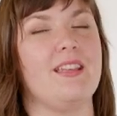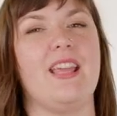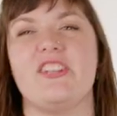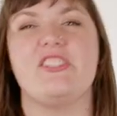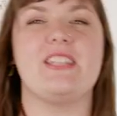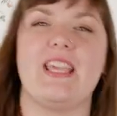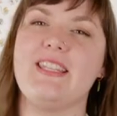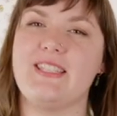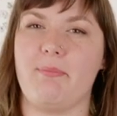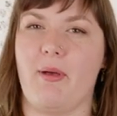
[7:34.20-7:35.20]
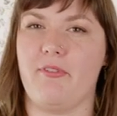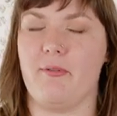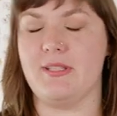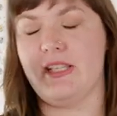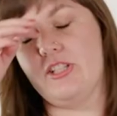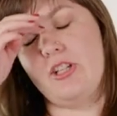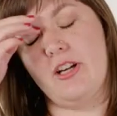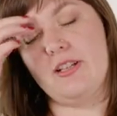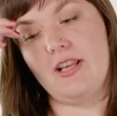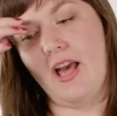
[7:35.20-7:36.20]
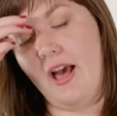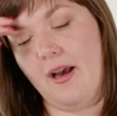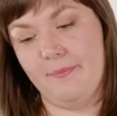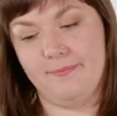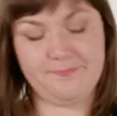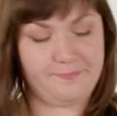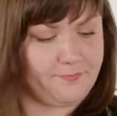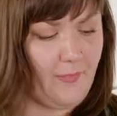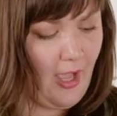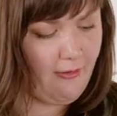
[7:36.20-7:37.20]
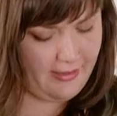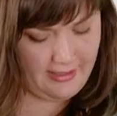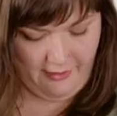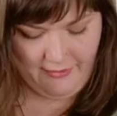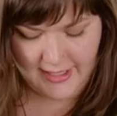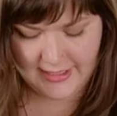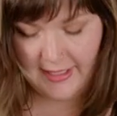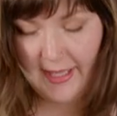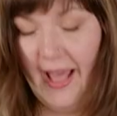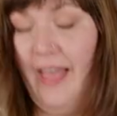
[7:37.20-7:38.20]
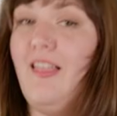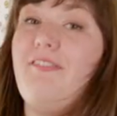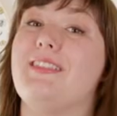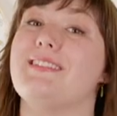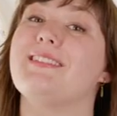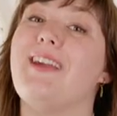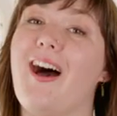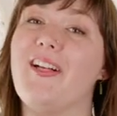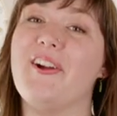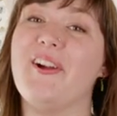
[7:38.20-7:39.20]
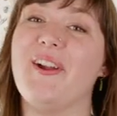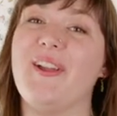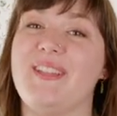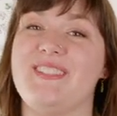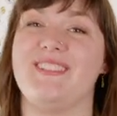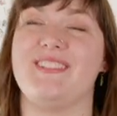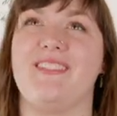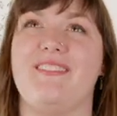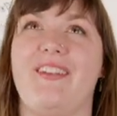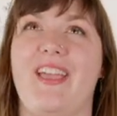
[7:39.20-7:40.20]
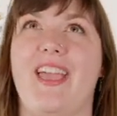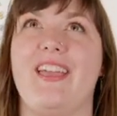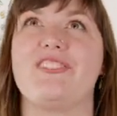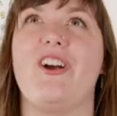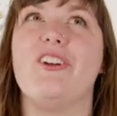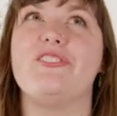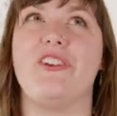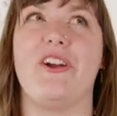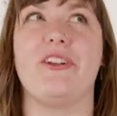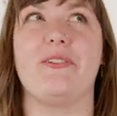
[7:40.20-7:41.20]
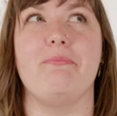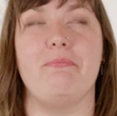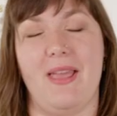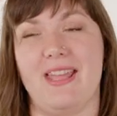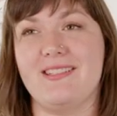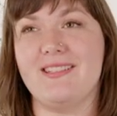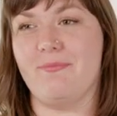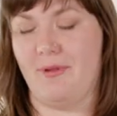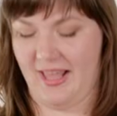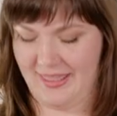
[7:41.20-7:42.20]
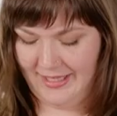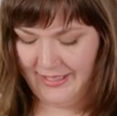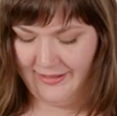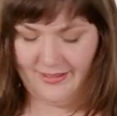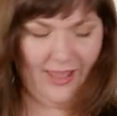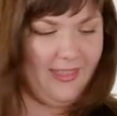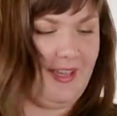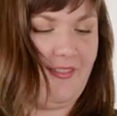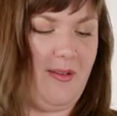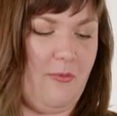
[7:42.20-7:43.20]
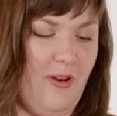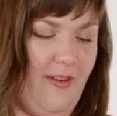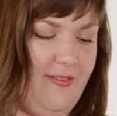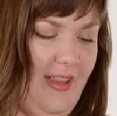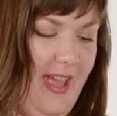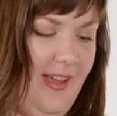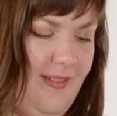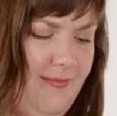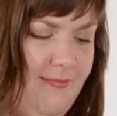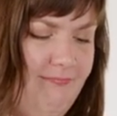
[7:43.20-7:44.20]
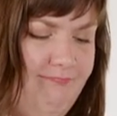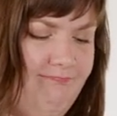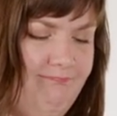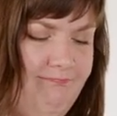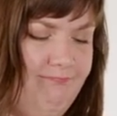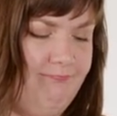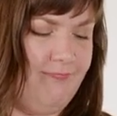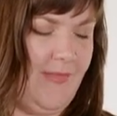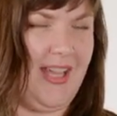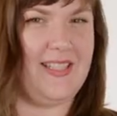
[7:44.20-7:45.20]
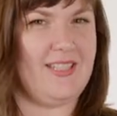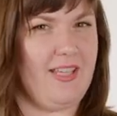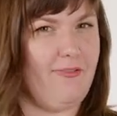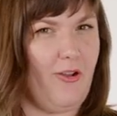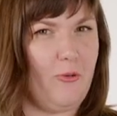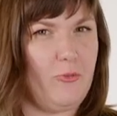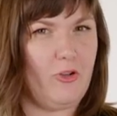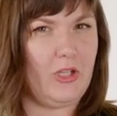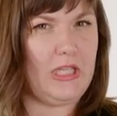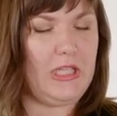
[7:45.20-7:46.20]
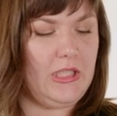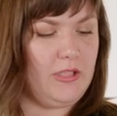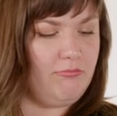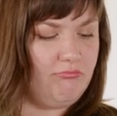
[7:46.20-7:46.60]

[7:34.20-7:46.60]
yeah, just like a step up from a t-shirt. Um, I really love it. I love this color. It's it's called dark mint, but I think it's I think of it more of like a seafoam green.